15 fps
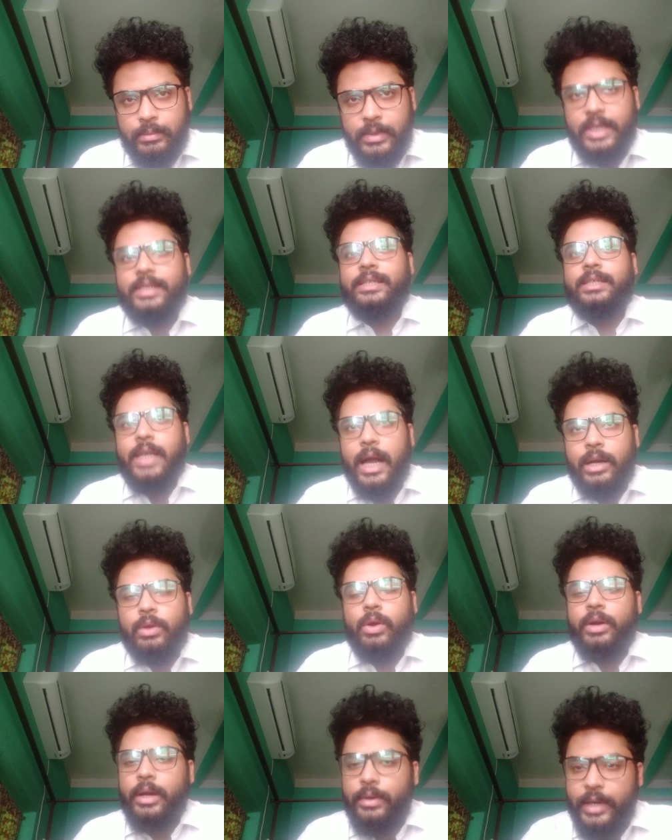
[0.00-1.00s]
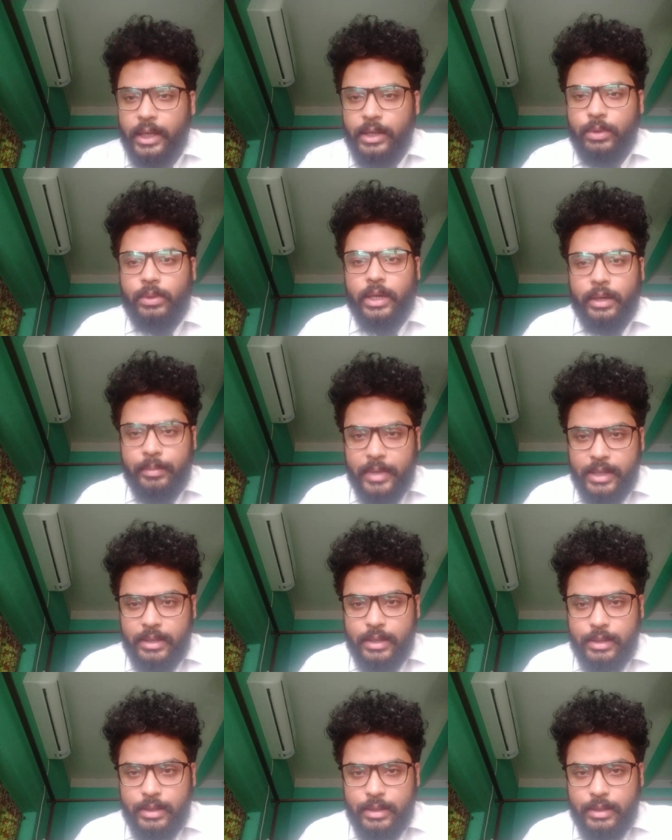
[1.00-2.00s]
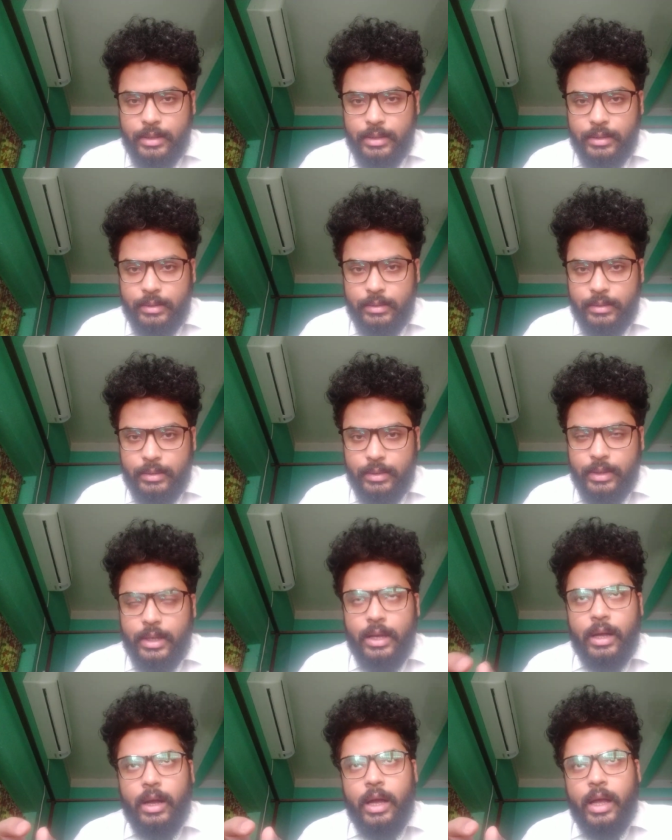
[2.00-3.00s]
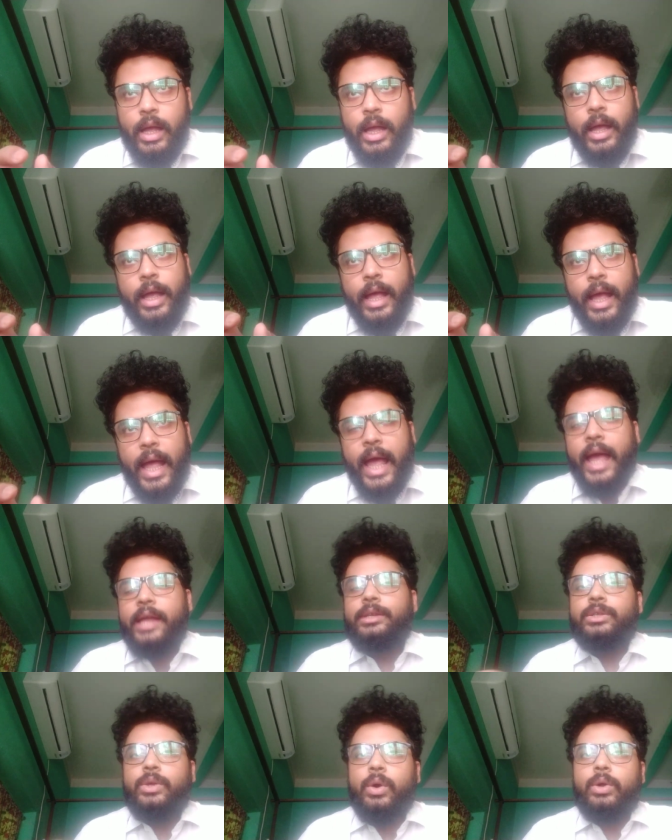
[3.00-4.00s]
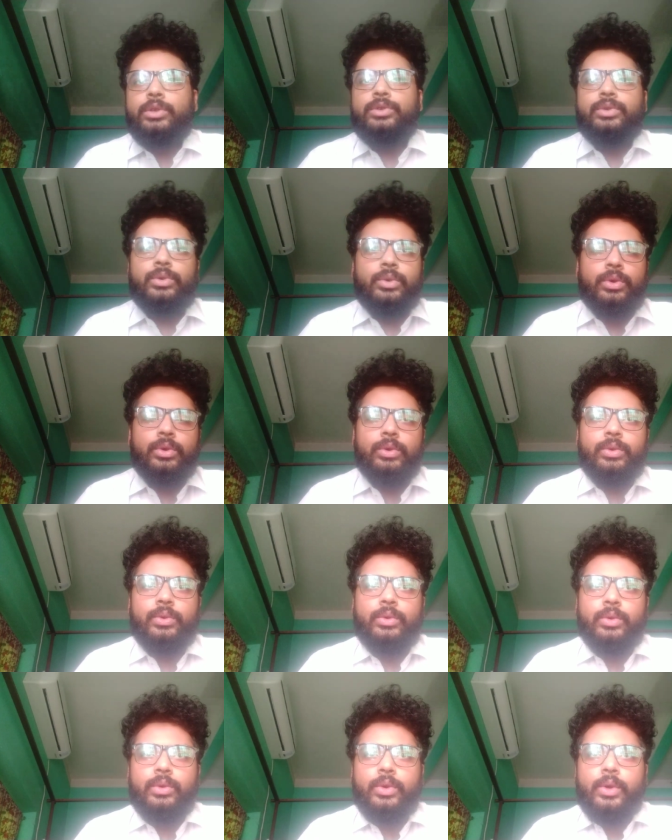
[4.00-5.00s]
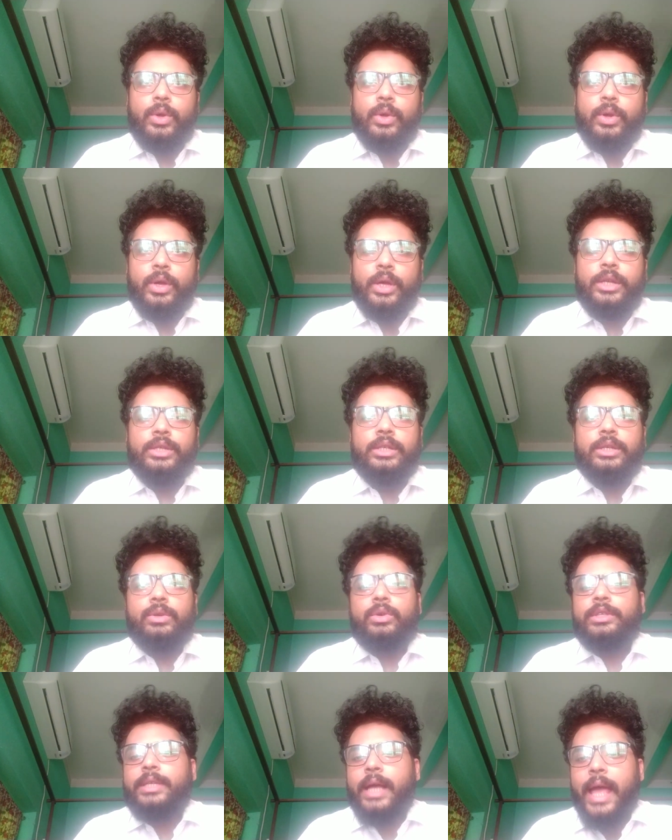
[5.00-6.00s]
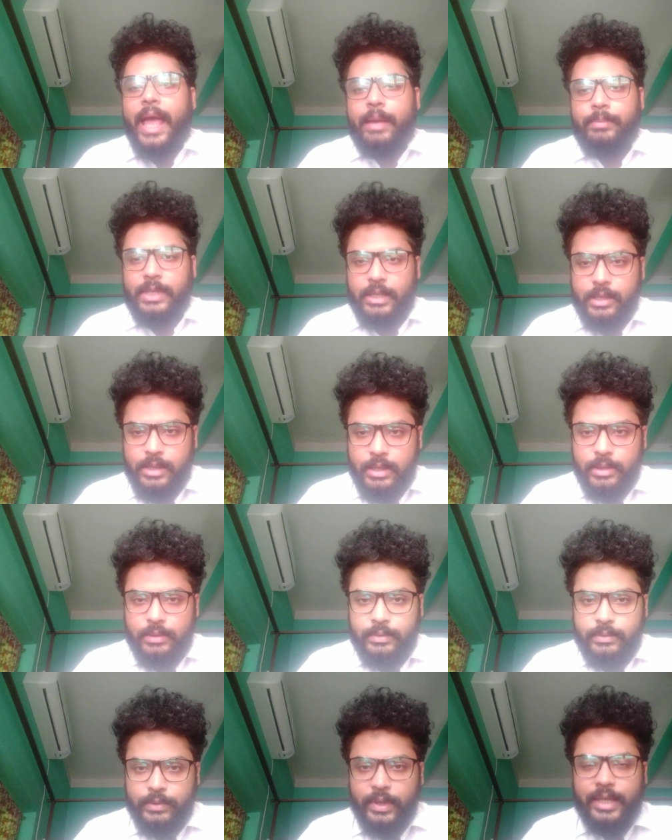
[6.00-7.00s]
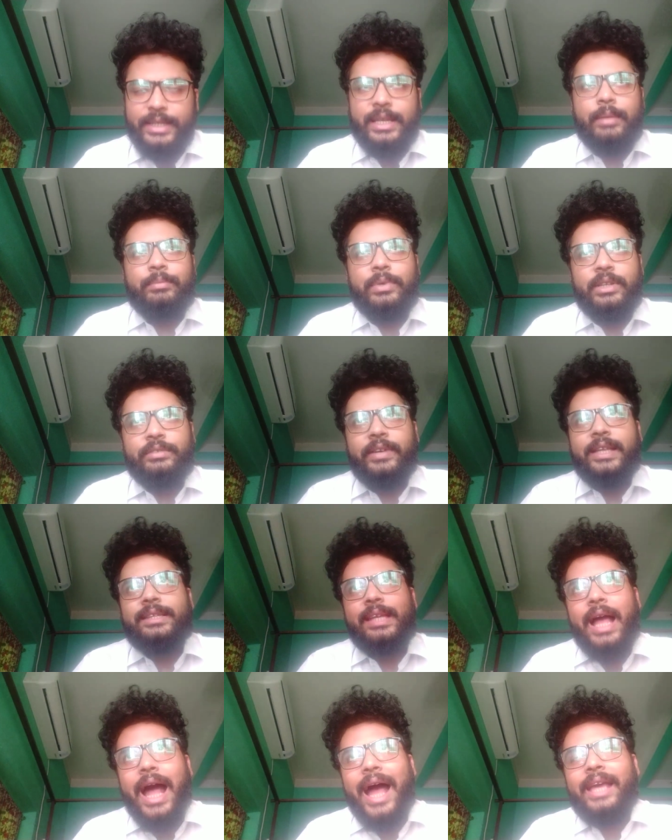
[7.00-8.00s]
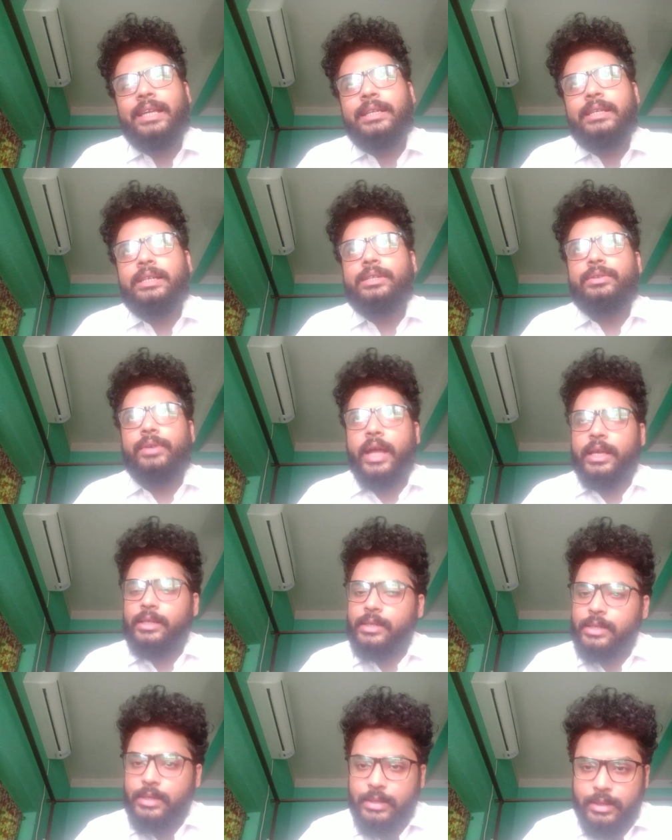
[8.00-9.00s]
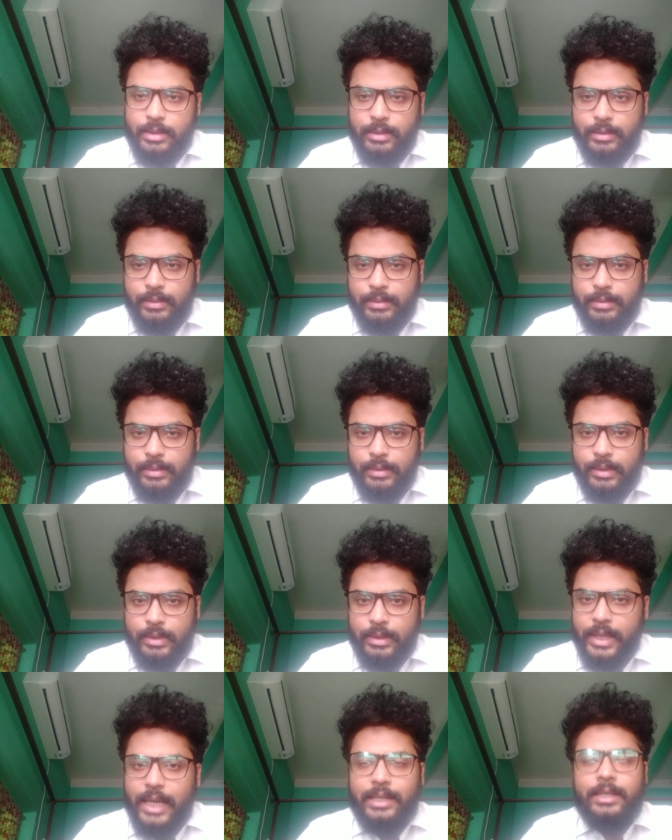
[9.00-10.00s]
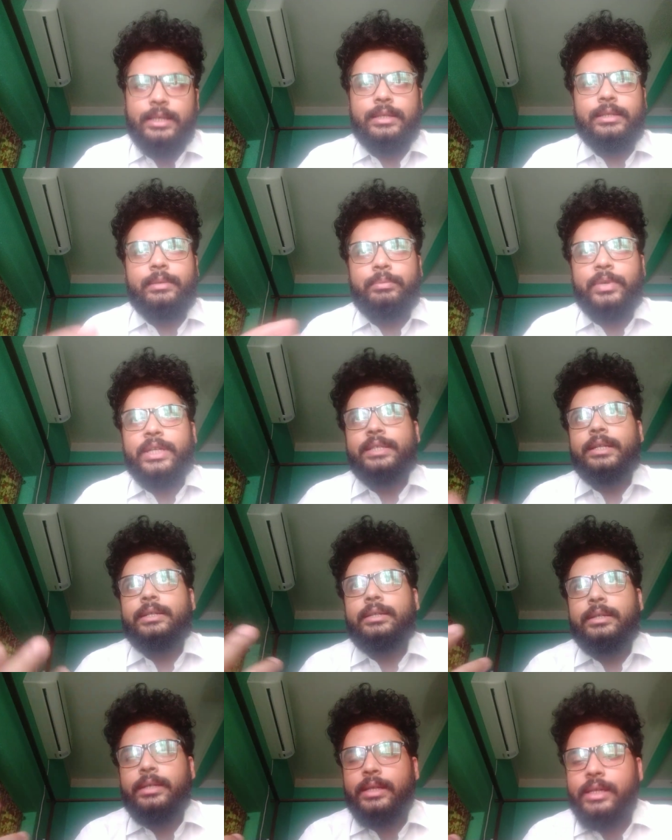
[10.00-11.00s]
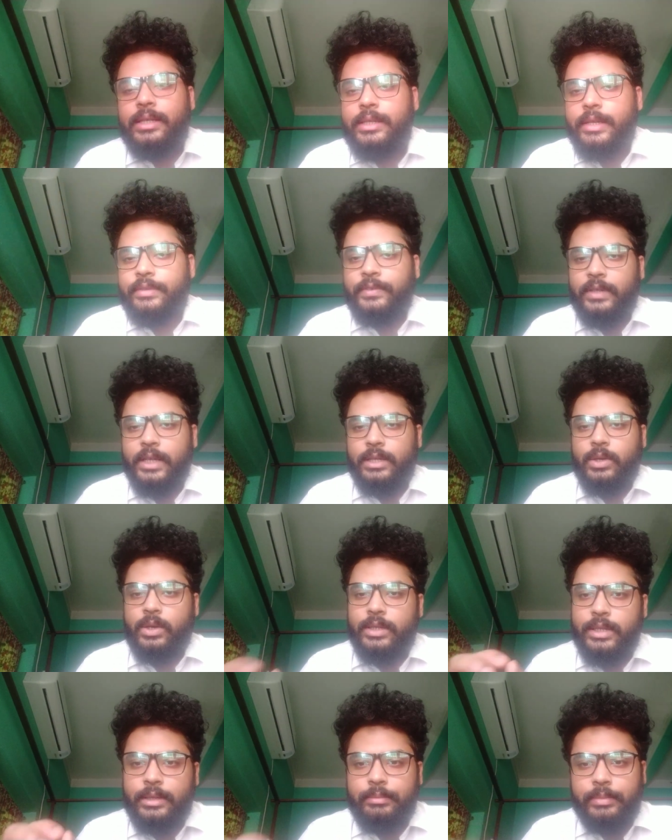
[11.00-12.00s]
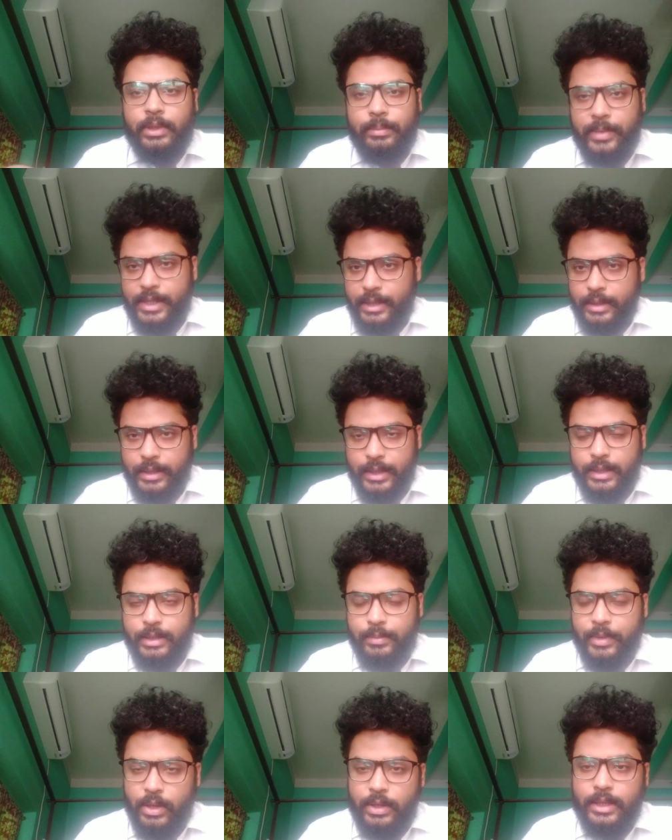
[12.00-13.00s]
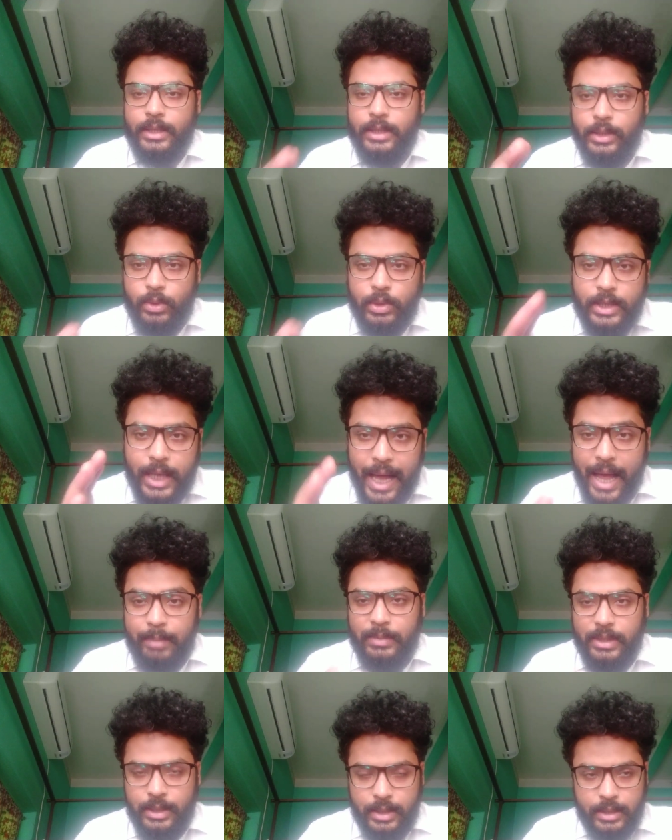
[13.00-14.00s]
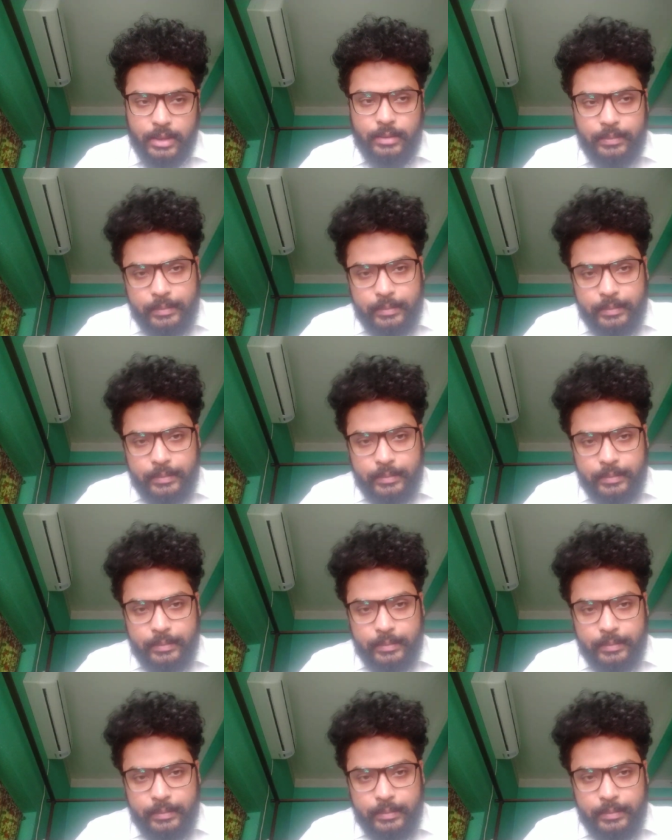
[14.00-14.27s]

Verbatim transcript: is done on a regular basis and also it denotes a habit for example if i say i eat rice that is the present indefinite or simple present tense because it denotes a habit